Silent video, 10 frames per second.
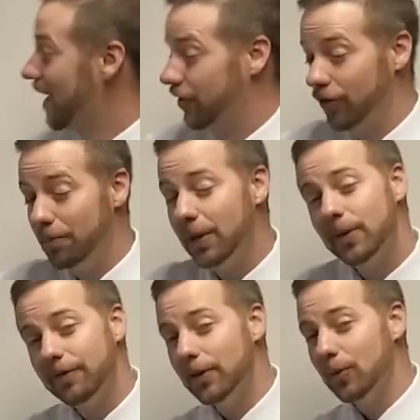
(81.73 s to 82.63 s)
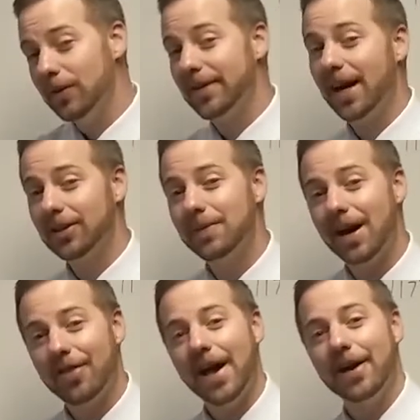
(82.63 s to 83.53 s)
That should be review. We talked
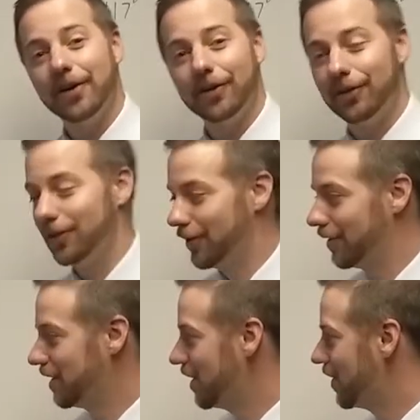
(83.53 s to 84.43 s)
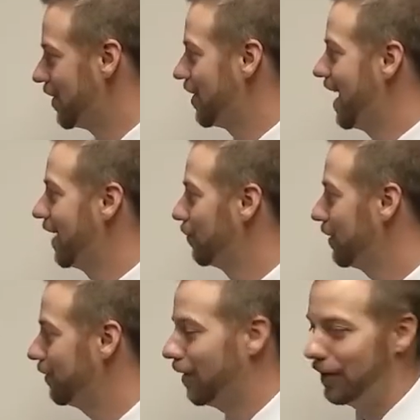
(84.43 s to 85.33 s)
about that earlier in the year, and
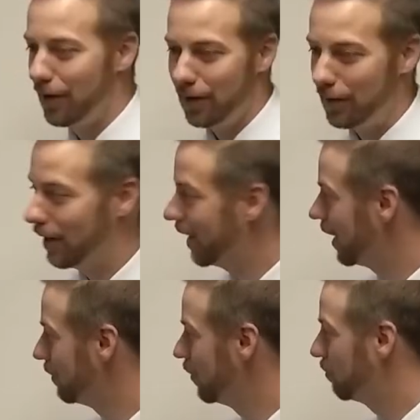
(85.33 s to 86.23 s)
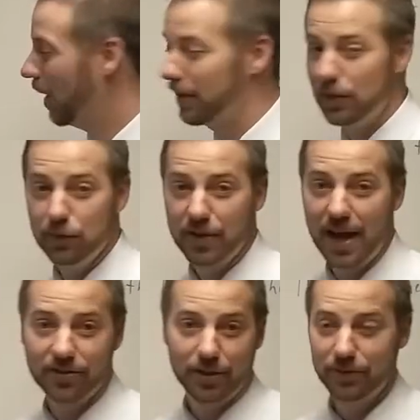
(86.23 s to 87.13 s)
you've probably used
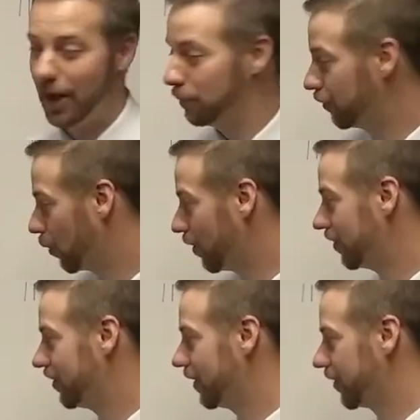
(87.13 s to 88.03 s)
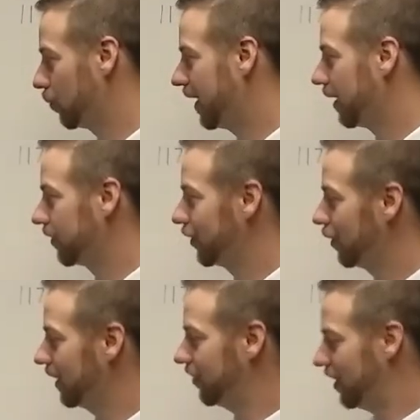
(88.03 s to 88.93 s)
that sometime before this year as well.
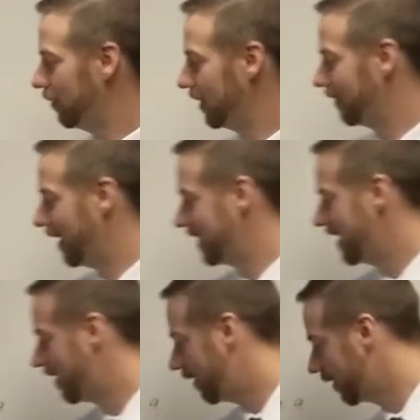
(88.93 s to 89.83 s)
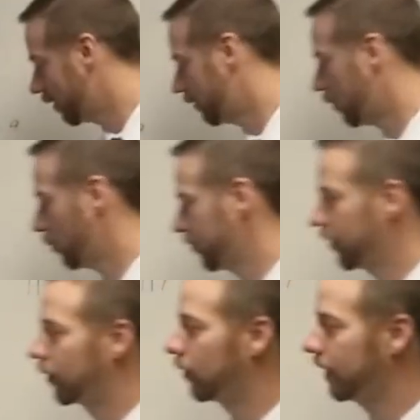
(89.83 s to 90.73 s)
So let's see if we can find the area of a whole
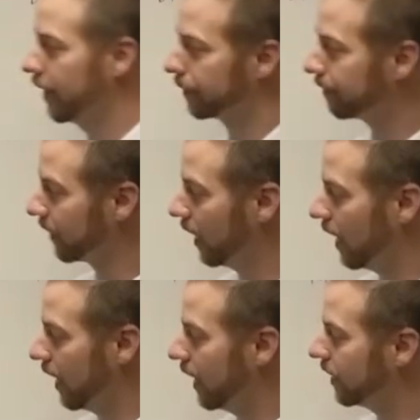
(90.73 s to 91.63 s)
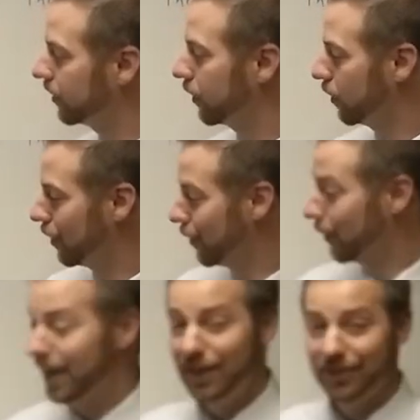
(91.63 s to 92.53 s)
circle here. And so the
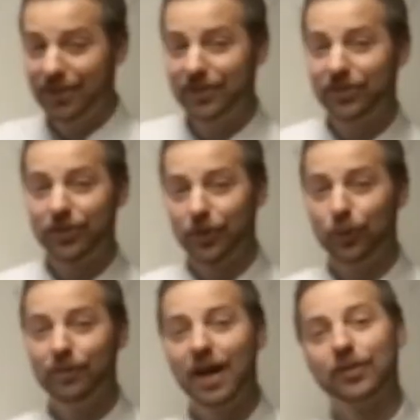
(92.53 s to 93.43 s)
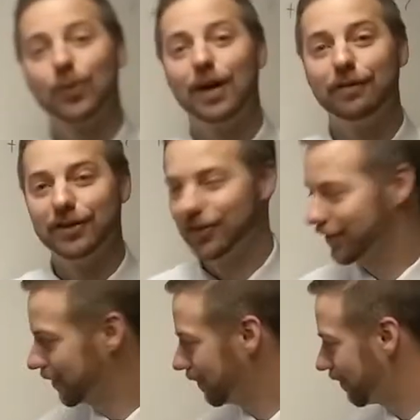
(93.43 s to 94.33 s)
radius on this circle, we've got 12 inches.